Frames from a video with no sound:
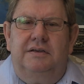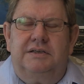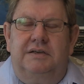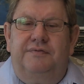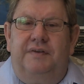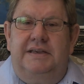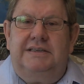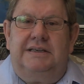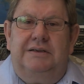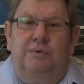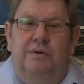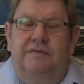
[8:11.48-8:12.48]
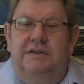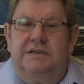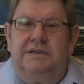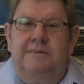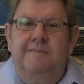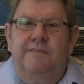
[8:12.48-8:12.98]
So facing all of
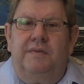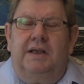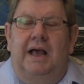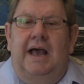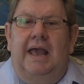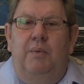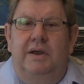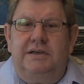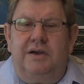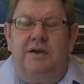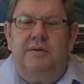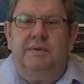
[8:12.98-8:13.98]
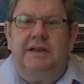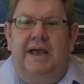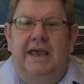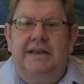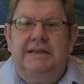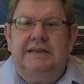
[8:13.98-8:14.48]
this, I went home and I
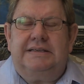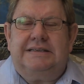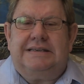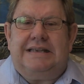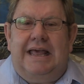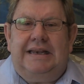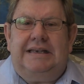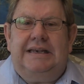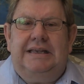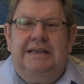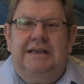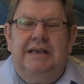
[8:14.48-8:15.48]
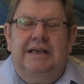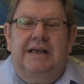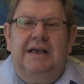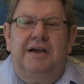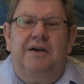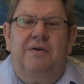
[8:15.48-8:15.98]
had a slightly
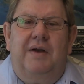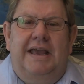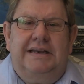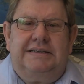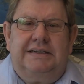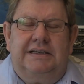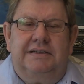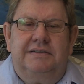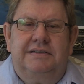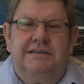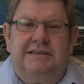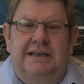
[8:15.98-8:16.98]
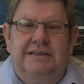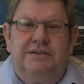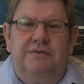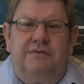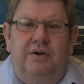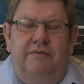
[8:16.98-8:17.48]
greater sense
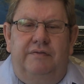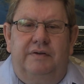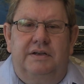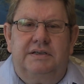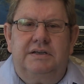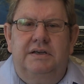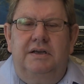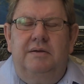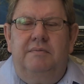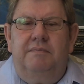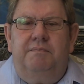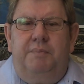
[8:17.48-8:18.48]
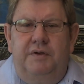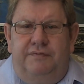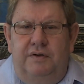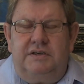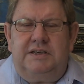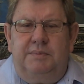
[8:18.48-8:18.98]
of confidence.
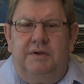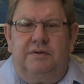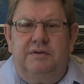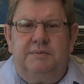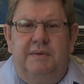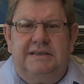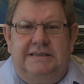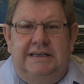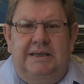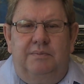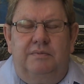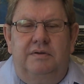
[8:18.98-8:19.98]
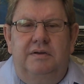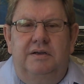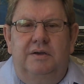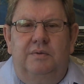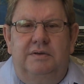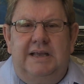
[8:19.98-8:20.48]
Firstly, because my team
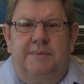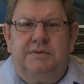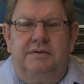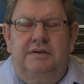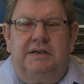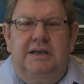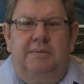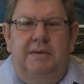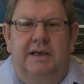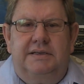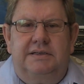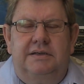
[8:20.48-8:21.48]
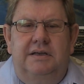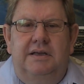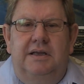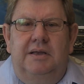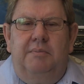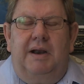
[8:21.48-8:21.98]
was absolutely amazing,
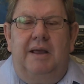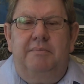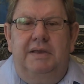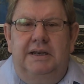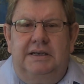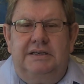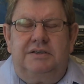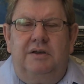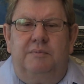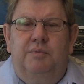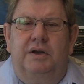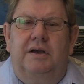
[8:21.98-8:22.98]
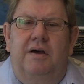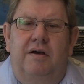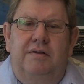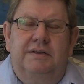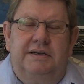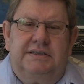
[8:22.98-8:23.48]
but I immediately started putting a
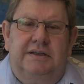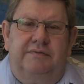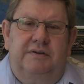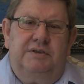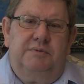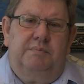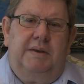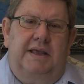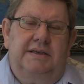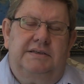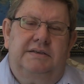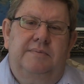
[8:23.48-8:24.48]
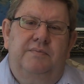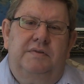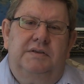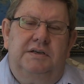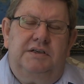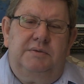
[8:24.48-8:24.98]
whole lot of stuff into place
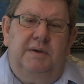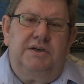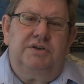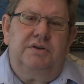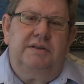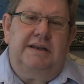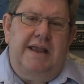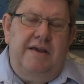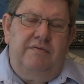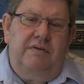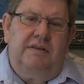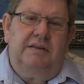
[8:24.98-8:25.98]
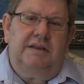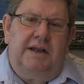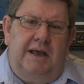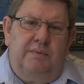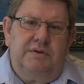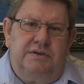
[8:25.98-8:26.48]
just to make sure that everything that
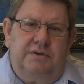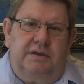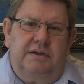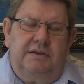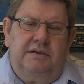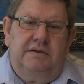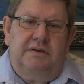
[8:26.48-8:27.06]
I was doing